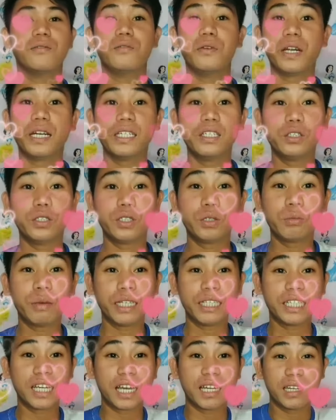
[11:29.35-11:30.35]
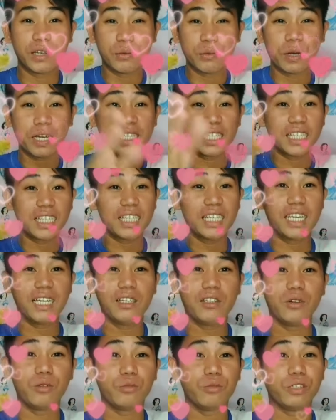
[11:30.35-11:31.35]
If you are new to my channel, once
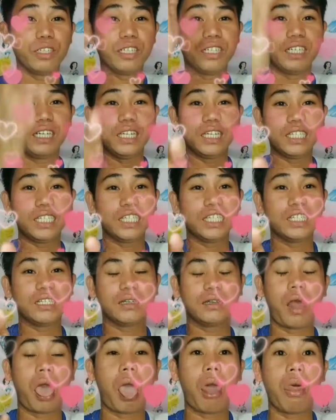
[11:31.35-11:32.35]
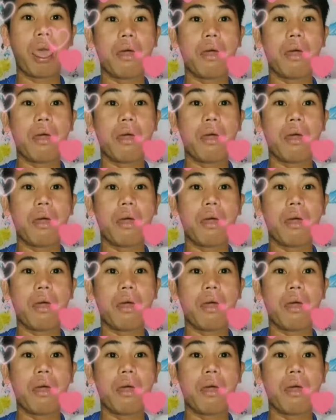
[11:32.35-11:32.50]
again, don't forget to